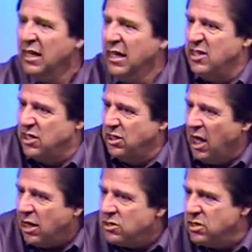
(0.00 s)
He's
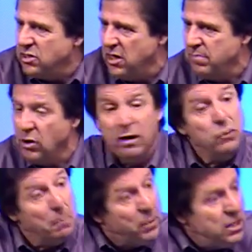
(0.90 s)
acknowledging something or
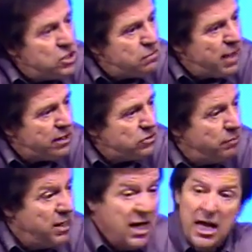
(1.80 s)
giving you peace about
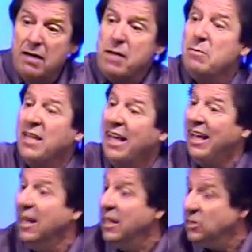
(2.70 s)
something. He may be
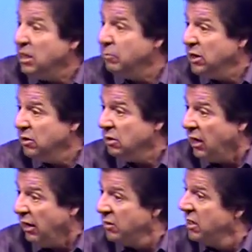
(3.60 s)
healing something in your
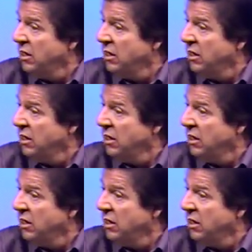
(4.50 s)
life.